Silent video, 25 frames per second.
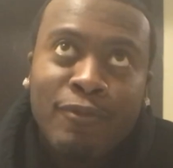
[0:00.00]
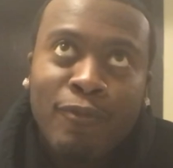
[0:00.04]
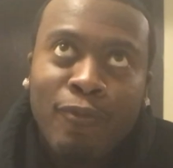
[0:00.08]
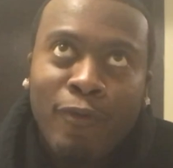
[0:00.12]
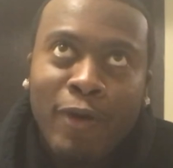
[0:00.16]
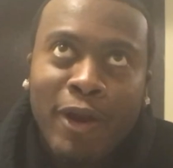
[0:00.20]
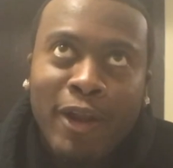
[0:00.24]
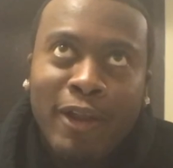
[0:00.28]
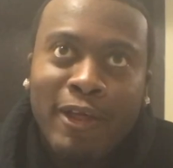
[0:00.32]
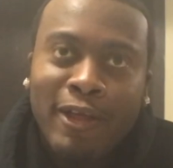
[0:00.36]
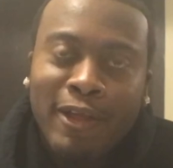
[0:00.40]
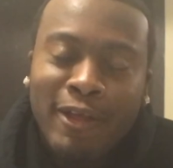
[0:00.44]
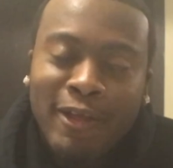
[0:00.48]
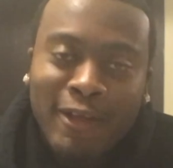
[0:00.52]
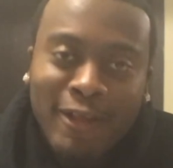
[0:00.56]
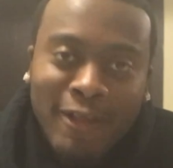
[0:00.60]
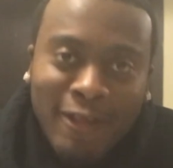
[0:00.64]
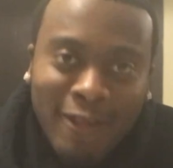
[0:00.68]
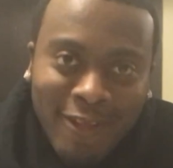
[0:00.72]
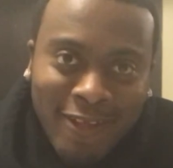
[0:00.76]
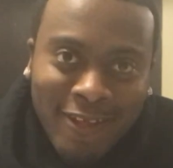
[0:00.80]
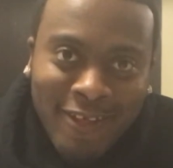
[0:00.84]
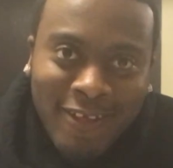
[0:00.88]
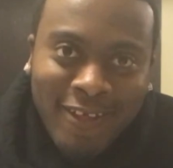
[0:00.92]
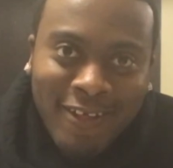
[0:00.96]
Really?
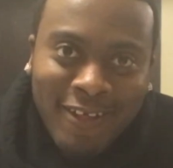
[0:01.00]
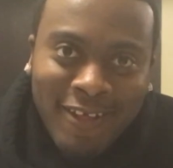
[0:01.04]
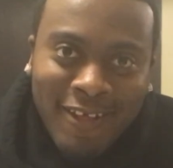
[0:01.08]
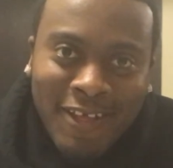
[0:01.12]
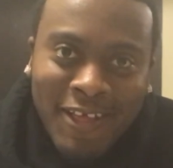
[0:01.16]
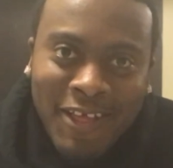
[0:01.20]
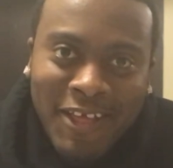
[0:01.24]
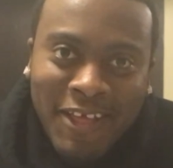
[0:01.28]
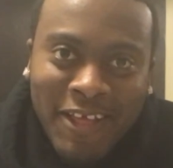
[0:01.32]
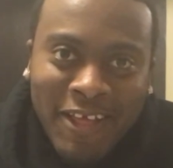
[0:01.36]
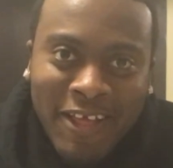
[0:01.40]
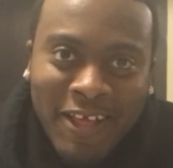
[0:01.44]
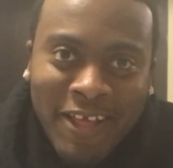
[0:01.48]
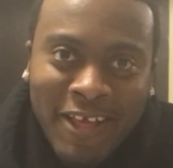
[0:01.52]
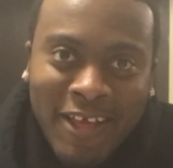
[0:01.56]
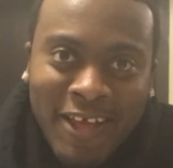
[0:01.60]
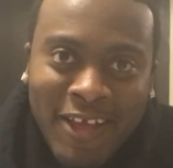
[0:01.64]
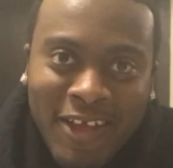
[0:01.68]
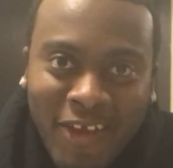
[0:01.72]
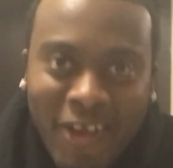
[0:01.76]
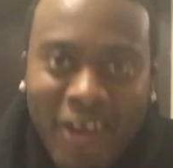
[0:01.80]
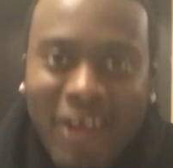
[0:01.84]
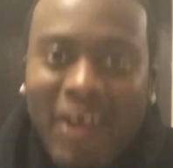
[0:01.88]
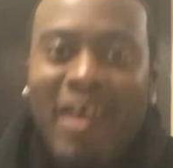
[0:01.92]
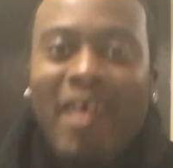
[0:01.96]

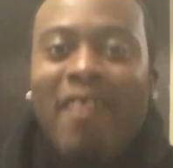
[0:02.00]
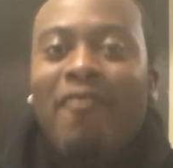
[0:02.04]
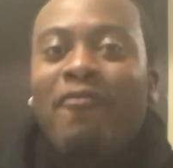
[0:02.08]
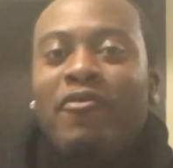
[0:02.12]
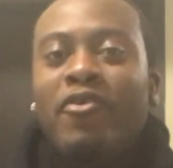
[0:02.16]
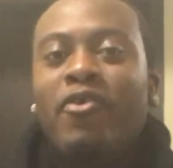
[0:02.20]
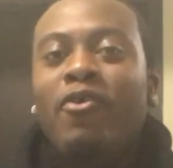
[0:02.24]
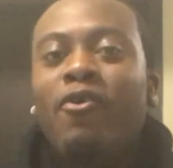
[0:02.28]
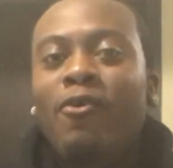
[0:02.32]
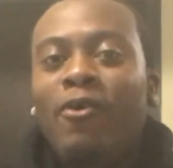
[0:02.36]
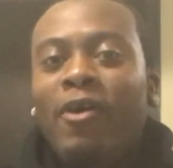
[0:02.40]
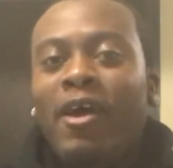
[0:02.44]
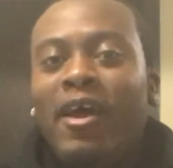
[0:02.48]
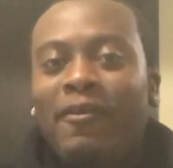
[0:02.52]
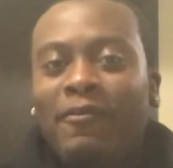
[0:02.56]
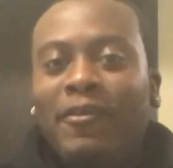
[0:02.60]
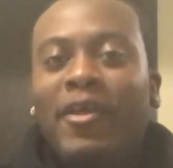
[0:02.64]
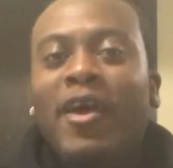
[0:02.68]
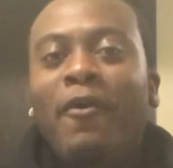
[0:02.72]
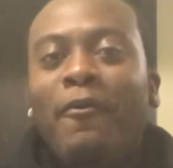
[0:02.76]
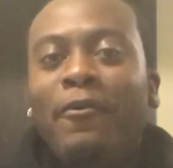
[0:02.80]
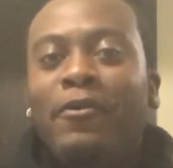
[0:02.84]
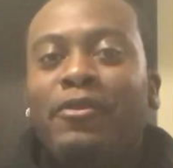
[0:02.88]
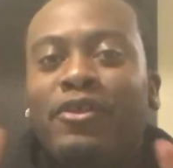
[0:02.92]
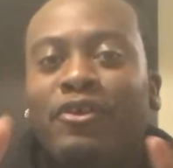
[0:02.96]
If
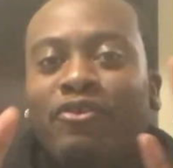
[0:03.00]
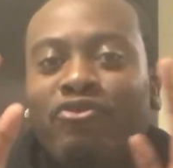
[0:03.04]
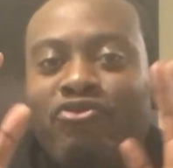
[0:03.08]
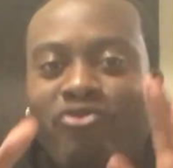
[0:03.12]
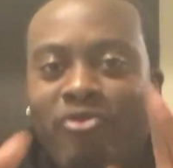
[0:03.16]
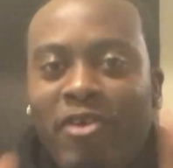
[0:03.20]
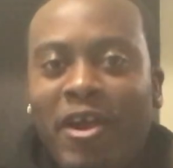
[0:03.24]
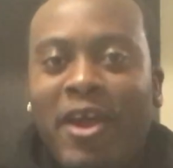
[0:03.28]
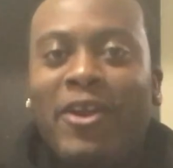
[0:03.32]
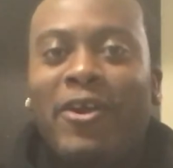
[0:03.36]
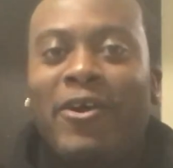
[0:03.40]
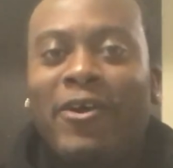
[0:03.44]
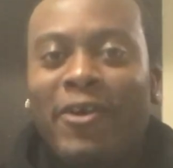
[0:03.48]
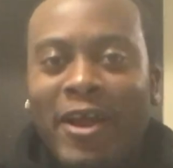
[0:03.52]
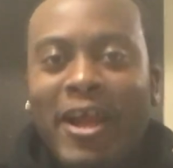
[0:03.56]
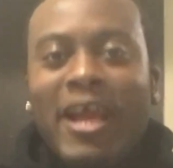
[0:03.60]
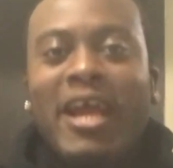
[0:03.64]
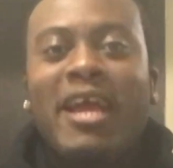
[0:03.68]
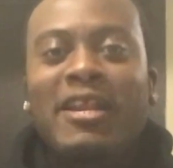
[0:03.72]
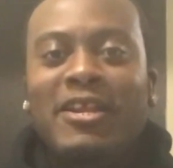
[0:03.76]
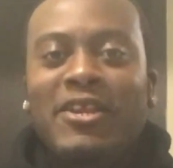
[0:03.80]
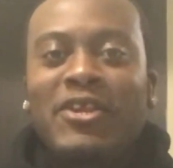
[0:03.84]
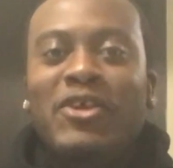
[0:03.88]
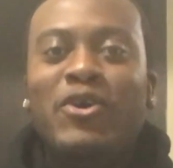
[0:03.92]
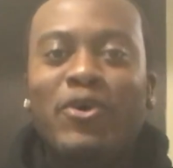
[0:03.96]
there was a traitor
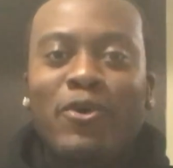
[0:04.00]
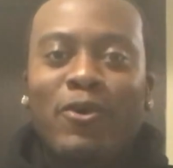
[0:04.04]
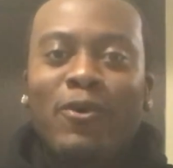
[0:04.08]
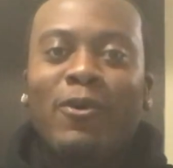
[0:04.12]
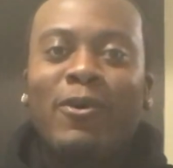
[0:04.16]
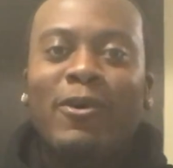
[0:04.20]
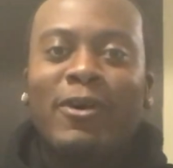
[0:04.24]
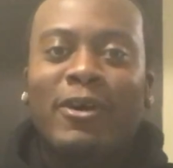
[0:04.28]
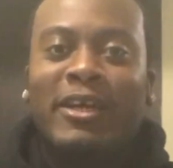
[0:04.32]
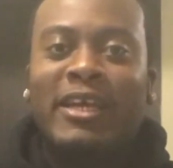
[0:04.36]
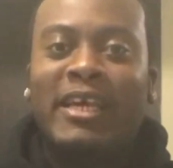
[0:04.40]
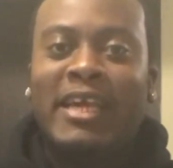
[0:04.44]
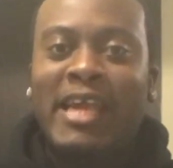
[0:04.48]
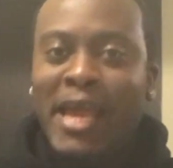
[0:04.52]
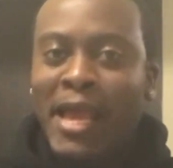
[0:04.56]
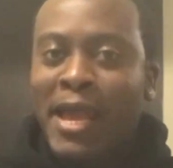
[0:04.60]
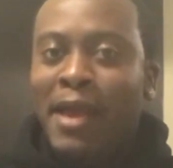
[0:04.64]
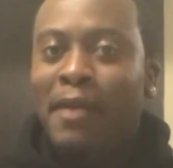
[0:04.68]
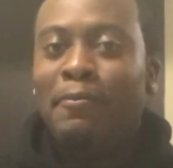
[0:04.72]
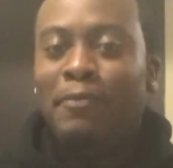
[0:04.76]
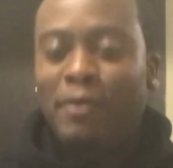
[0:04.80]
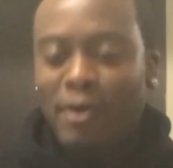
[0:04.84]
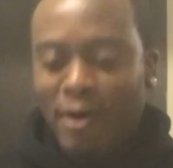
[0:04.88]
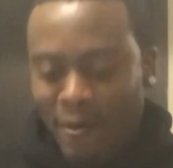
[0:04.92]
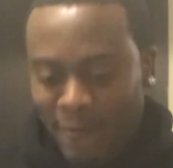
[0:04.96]
in your
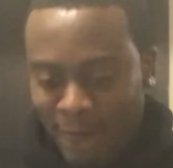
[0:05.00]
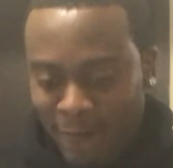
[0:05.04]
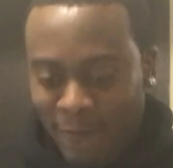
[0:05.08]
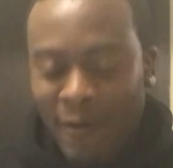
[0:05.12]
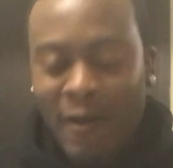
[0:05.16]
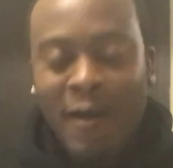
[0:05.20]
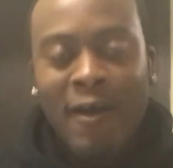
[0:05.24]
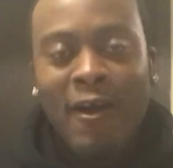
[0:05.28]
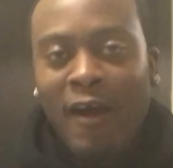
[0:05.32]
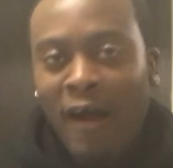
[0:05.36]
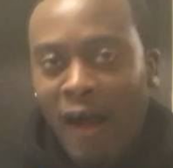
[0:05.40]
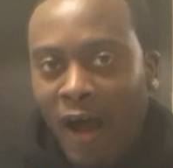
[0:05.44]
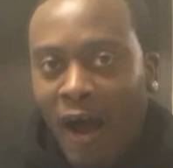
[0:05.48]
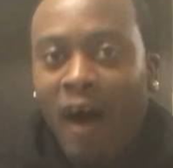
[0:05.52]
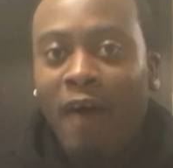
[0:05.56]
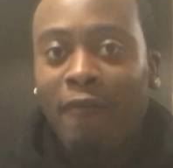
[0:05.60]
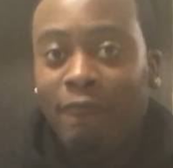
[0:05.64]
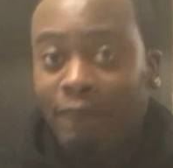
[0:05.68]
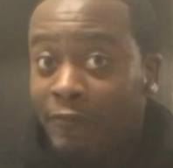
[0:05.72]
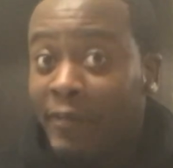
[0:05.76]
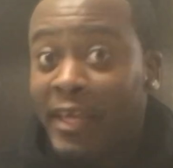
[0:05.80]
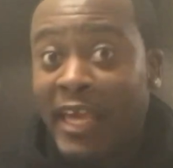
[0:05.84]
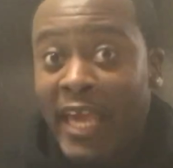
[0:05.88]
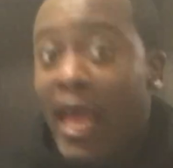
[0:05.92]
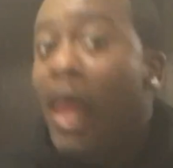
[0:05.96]
camp of
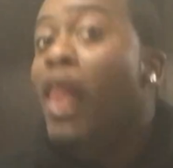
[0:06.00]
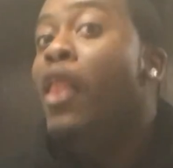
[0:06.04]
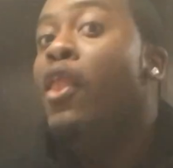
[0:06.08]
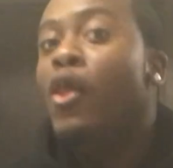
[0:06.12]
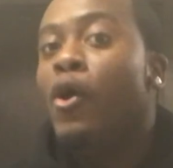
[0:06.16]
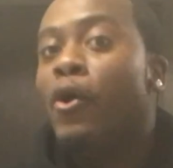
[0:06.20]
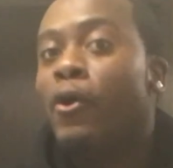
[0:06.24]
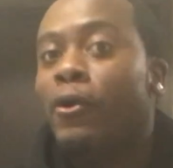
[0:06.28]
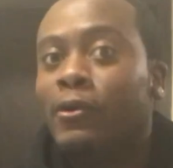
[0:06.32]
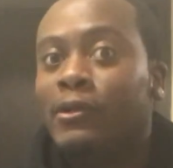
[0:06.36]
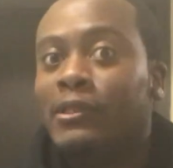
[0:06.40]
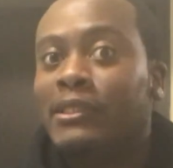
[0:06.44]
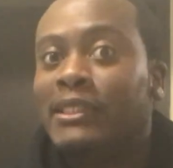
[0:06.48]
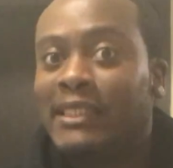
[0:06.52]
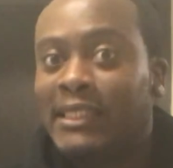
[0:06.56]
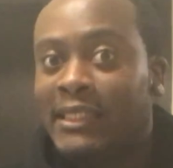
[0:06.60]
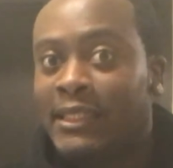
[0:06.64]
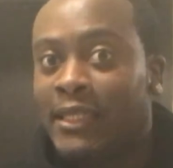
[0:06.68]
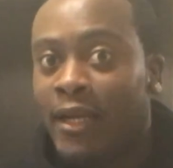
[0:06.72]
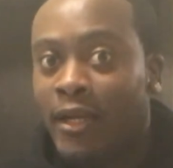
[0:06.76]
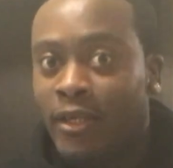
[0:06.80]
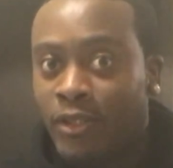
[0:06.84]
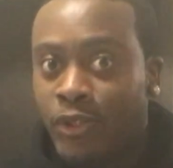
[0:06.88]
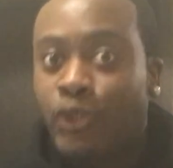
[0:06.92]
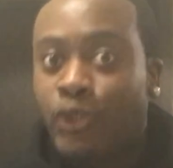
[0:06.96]
of
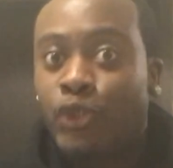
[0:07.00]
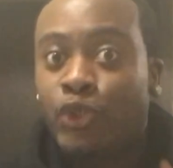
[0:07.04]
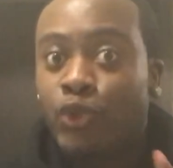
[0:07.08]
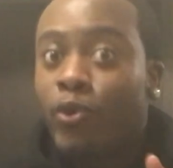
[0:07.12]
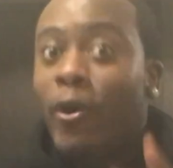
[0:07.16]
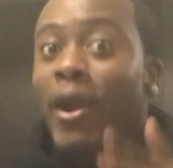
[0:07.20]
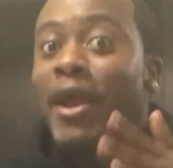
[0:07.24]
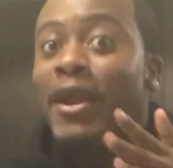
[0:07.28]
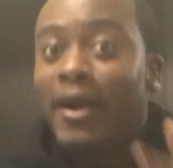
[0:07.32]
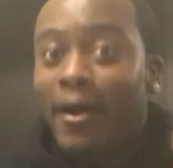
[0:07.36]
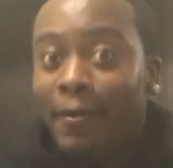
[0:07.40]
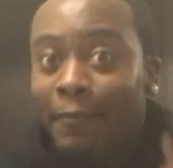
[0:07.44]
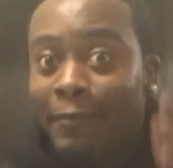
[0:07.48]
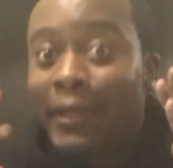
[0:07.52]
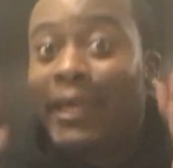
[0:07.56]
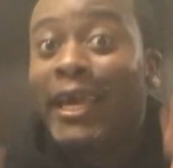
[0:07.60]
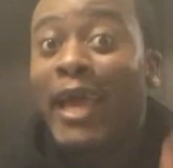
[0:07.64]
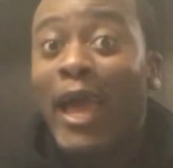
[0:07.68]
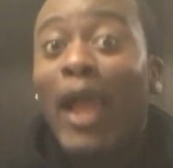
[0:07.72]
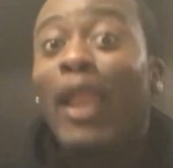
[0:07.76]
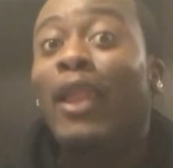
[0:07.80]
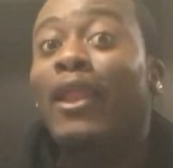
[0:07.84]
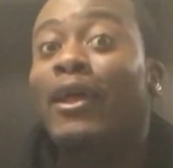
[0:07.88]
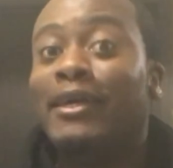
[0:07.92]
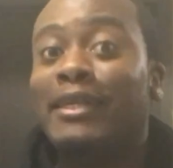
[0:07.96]
killers, straight up
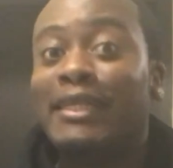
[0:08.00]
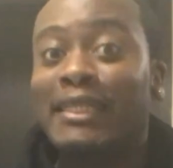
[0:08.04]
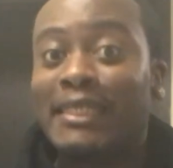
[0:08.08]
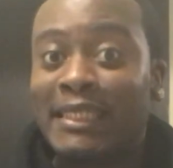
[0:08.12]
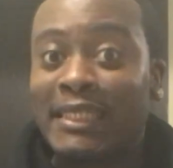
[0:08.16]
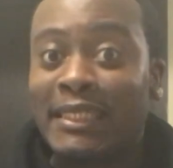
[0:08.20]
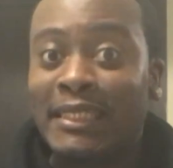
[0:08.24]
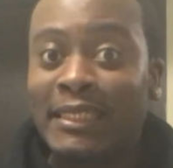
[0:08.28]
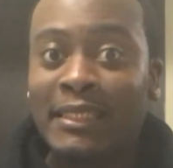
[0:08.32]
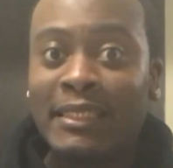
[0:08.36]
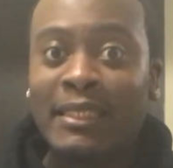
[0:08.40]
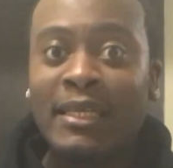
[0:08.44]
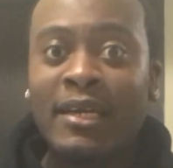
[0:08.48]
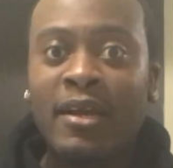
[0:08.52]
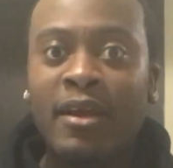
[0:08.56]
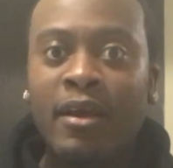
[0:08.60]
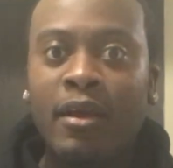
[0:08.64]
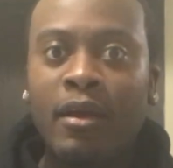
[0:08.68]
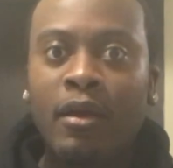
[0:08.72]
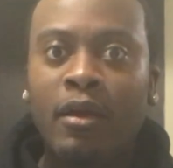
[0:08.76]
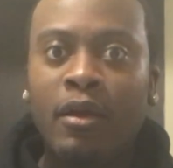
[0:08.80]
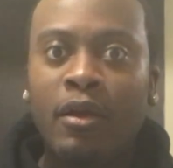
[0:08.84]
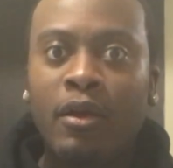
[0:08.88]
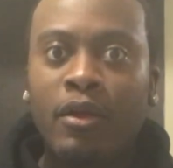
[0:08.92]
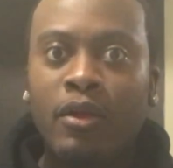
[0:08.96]
killers.
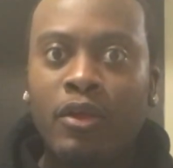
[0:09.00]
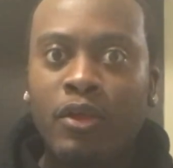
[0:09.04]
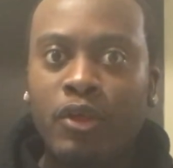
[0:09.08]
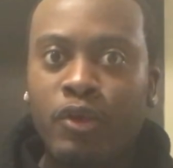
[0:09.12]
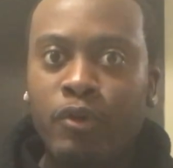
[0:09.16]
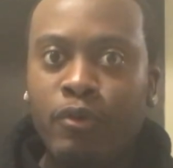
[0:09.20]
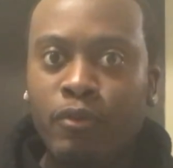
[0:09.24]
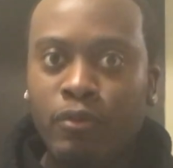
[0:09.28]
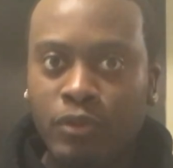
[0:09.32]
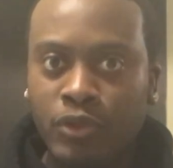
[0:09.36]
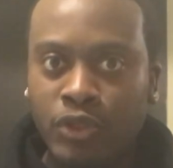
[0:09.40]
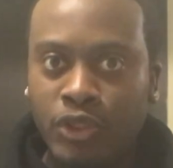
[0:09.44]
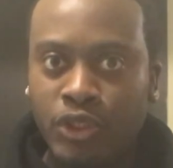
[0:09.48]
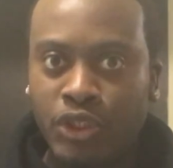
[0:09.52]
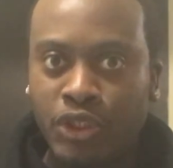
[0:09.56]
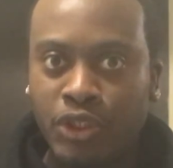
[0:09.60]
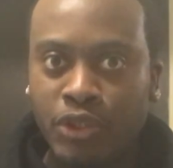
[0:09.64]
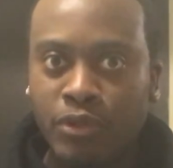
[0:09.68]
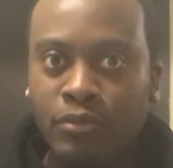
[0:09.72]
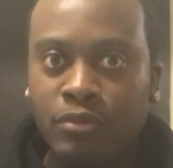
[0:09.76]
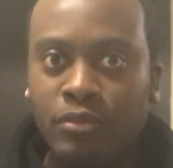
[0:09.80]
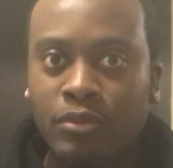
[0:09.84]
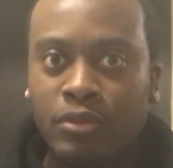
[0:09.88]
You shoot